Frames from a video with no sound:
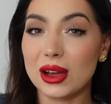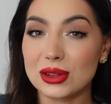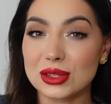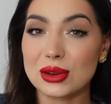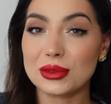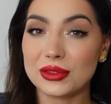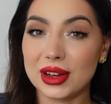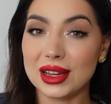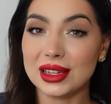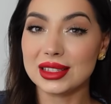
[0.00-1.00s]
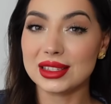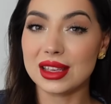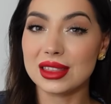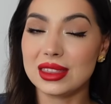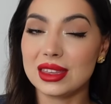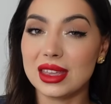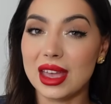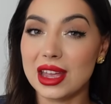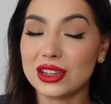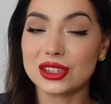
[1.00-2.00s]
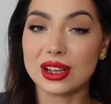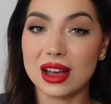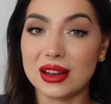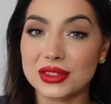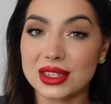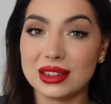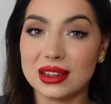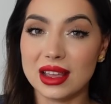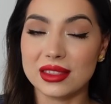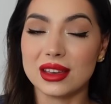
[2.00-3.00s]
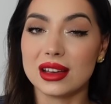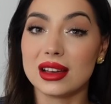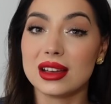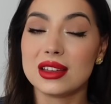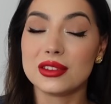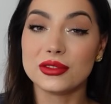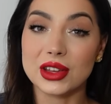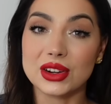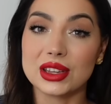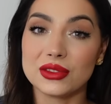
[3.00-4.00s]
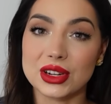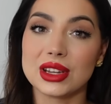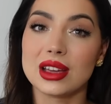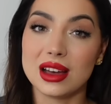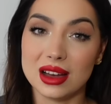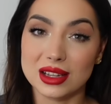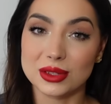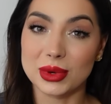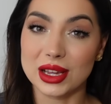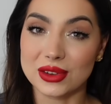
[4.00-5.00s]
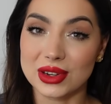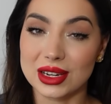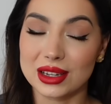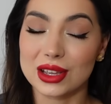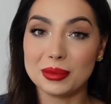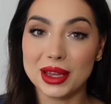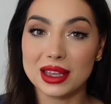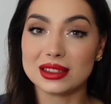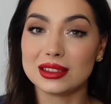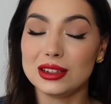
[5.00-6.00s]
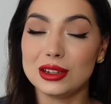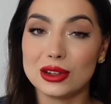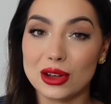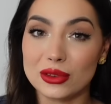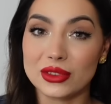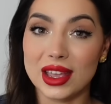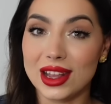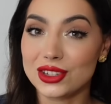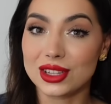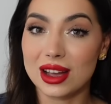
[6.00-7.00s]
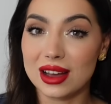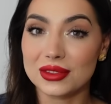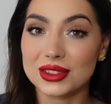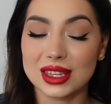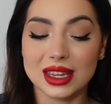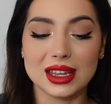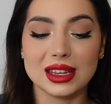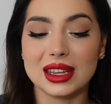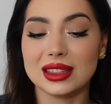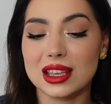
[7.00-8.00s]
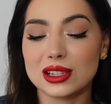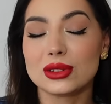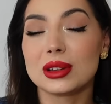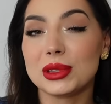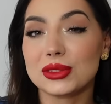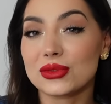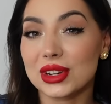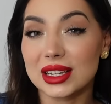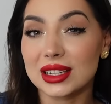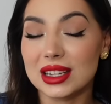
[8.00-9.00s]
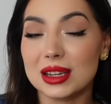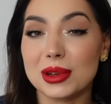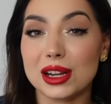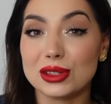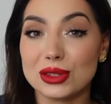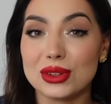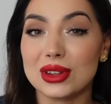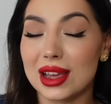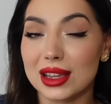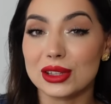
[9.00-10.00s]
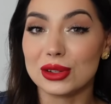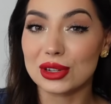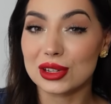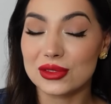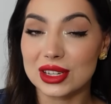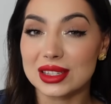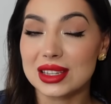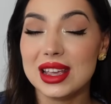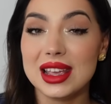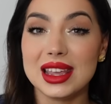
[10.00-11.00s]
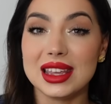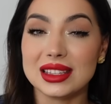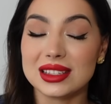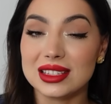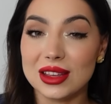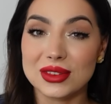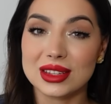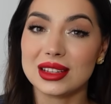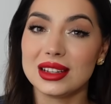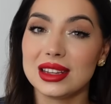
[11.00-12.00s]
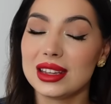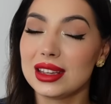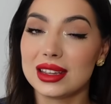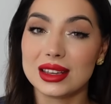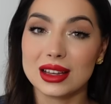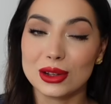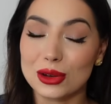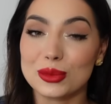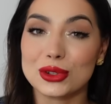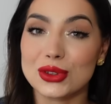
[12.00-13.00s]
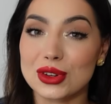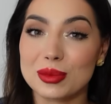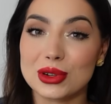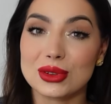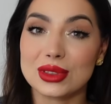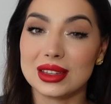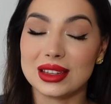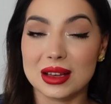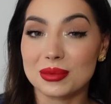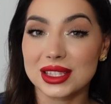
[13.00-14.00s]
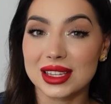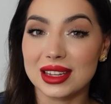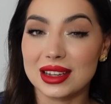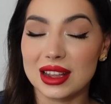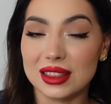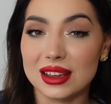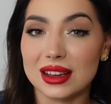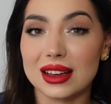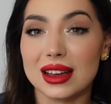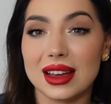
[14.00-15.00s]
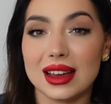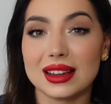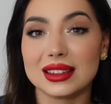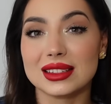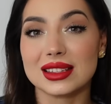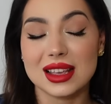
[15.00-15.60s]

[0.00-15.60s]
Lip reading: also find the aged calfskin leather very hard wearing. I personally love aged calfskin. It does look a bit wrinkly, but I do like the look of it. It's definitely a lot more durable than lambskin leather, and